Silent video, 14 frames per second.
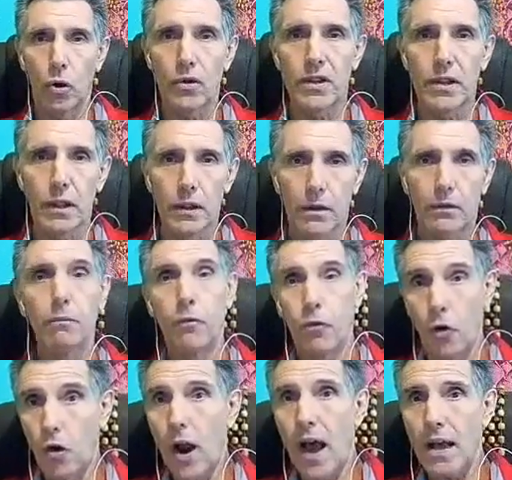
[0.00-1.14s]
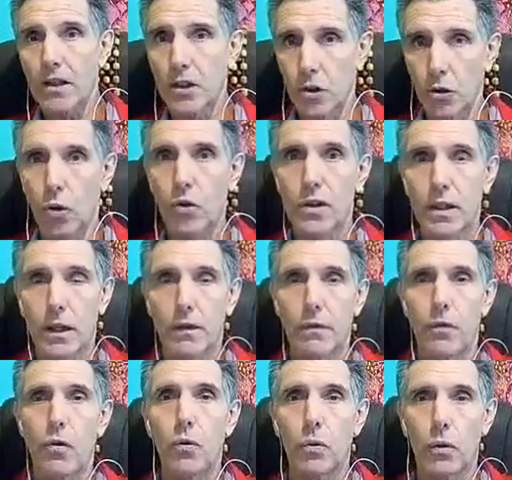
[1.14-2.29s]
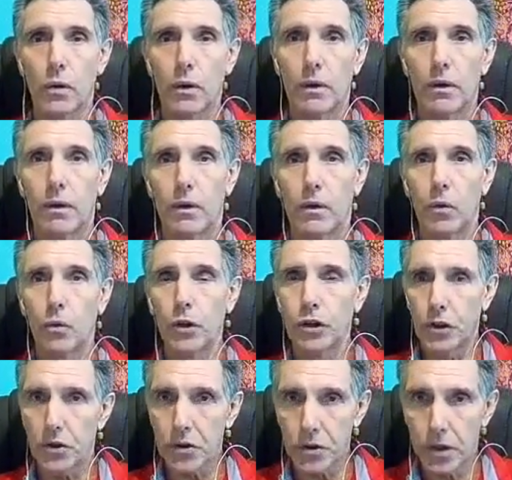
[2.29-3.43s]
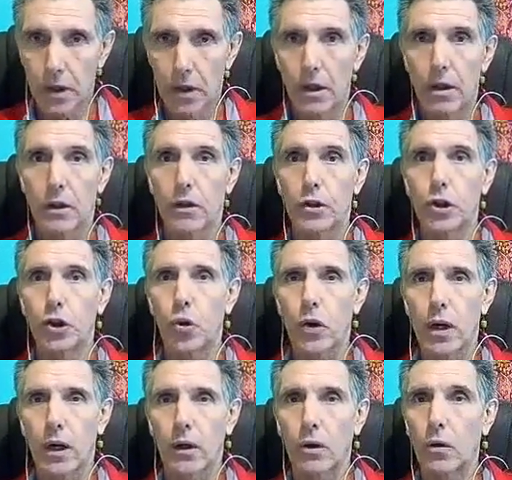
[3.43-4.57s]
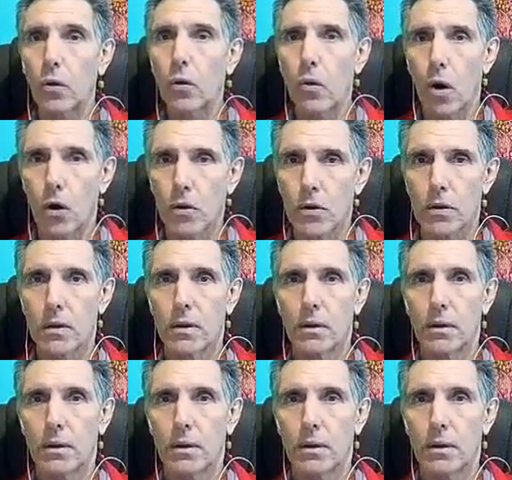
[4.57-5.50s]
toxic, for us, toxic fuel, which is sugar, glucose,